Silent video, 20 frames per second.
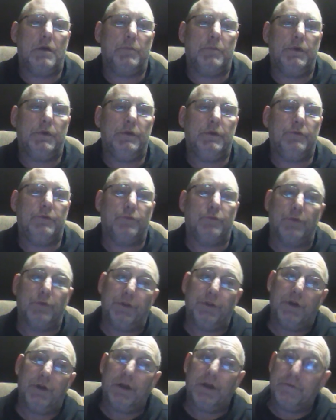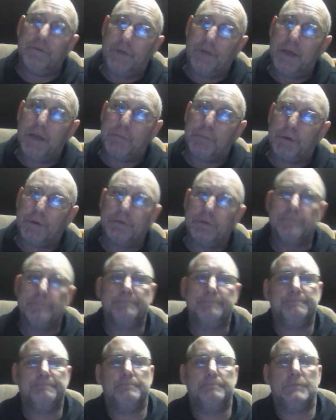He's really not a vapor.
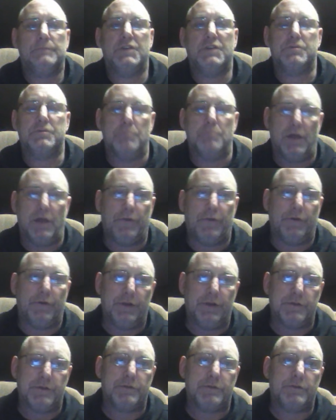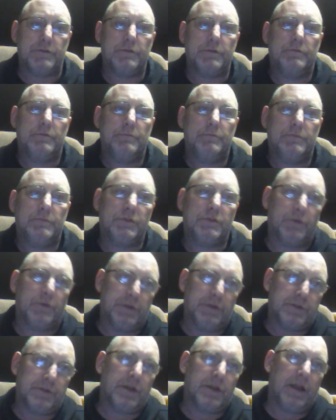His mother is. So he
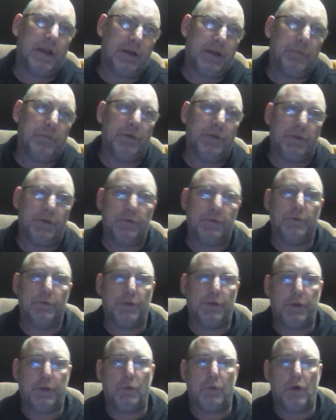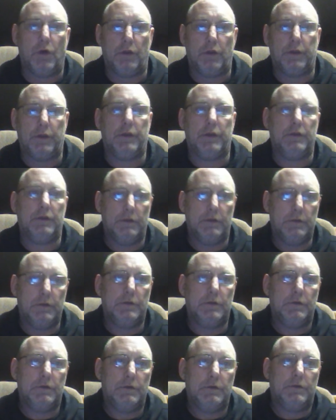decided to build a really quality
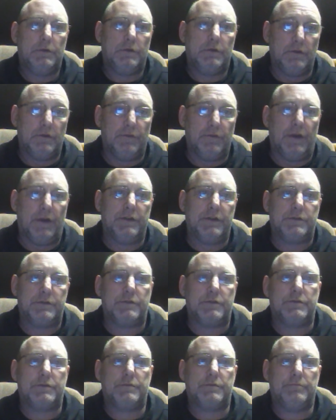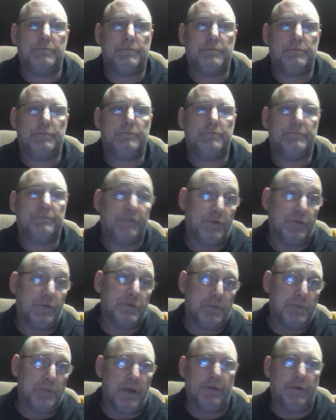device for
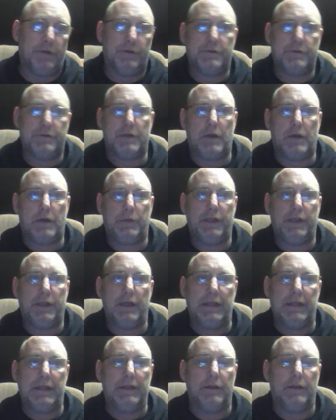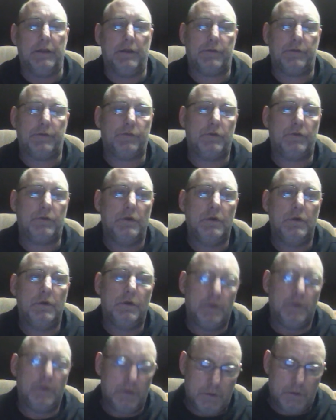his mother is how he got into this.
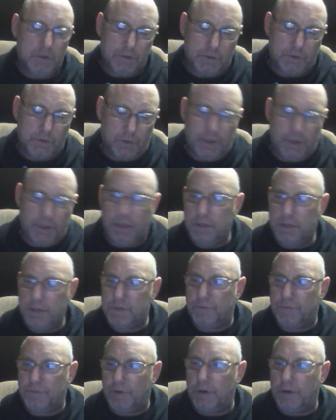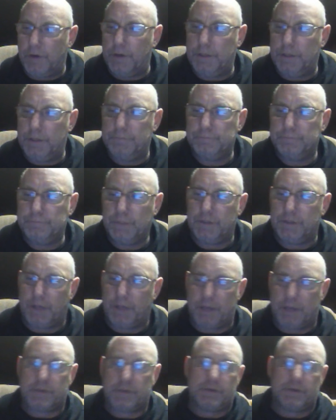So he
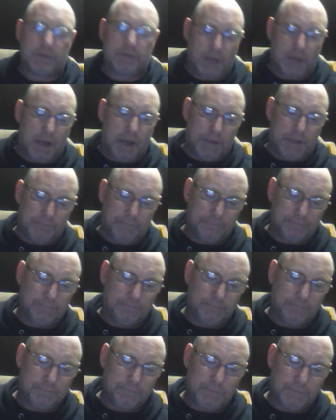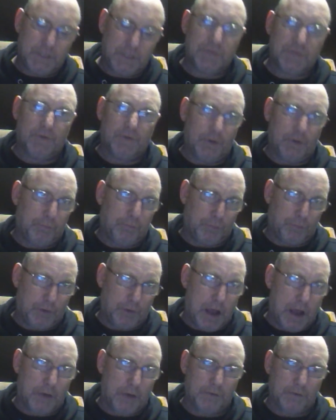takes his time. He's very
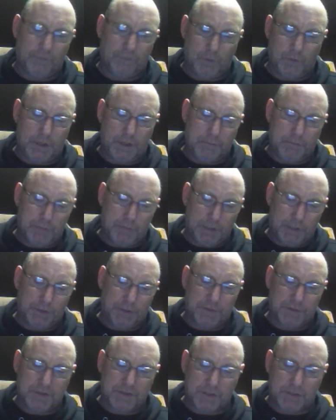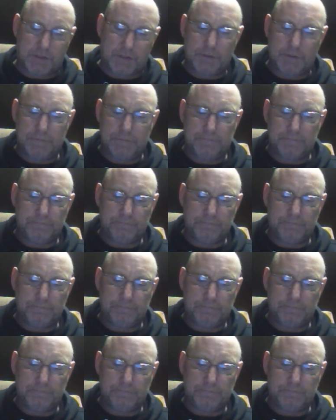proud of what he builds.